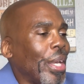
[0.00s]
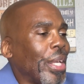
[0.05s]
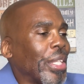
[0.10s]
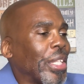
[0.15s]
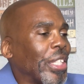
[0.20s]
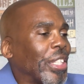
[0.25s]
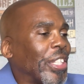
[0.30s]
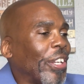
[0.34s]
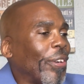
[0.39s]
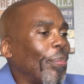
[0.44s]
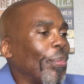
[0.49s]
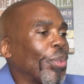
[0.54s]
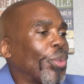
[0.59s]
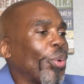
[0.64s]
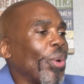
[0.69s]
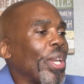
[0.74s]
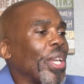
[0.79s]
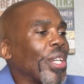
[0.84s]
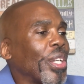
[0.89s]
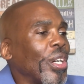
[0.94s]
The difference
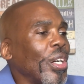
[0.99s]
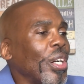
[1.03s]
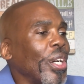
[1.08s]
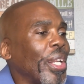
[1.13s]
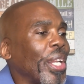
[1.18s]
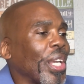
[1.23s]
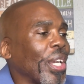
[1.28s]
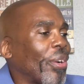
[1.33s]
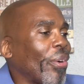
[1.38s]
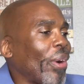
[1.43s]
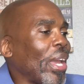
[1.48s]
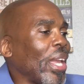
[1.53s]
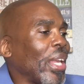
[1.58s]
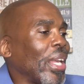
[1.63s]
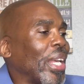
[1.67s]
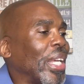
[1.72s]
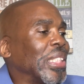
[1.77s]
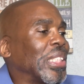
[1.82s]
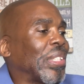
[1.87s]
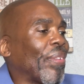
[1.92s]
between good and
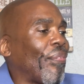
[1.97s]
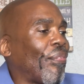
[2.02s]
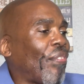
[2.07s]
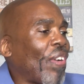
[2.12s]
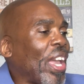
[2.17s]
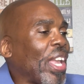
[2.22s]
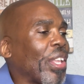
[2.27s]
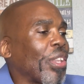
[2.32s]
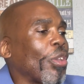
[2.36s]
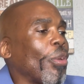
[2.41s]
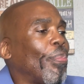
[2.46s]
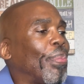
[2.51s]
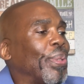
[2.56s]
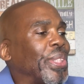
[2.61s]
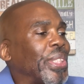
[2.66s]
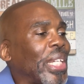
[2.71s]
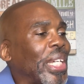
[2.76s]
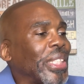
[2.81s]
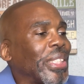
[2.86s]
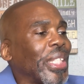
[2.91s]
great is the faith you
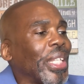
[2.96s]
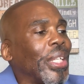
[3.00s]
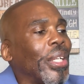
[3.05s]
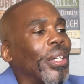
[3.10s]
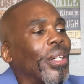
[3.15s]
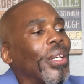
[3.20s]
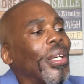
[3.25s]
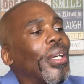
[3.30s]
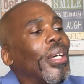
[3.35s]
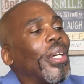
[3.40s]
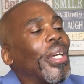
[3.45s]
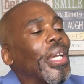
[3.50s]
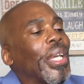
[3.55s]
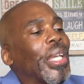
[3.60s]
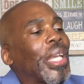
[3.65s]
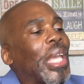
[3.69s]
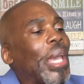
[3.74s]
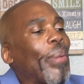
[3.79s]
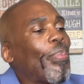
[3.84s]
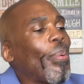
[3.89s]
possess in the
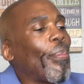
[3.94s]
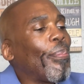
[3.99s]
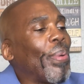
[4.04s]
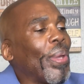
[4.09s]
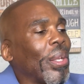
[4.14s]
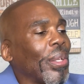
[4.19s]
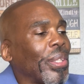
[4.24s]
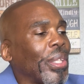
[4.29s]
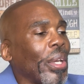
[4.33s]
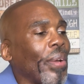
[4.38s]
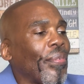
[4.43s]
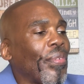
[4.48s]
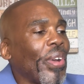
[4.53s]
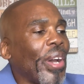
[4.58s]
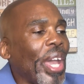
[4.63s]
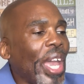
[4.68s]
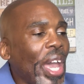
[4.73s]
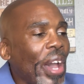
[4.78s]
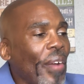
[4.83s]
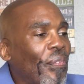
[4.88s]
capability of
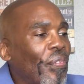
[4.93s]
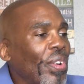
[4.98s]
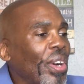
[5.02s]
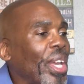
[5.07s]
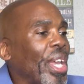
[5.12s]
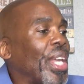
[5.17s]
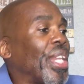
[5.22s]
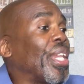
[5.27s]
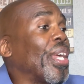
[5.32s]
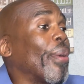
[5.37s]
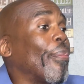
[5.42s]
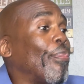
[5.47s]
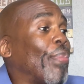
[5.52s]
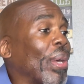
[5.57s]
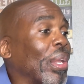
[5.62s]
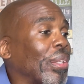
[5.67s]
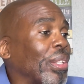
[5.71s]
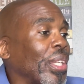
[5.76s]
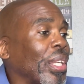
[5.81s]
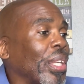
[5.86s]
your effort and the
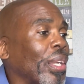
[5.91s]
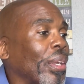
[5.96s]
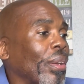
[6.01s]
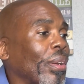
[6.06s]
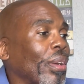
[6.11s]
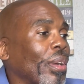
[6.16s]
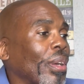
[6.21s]
ability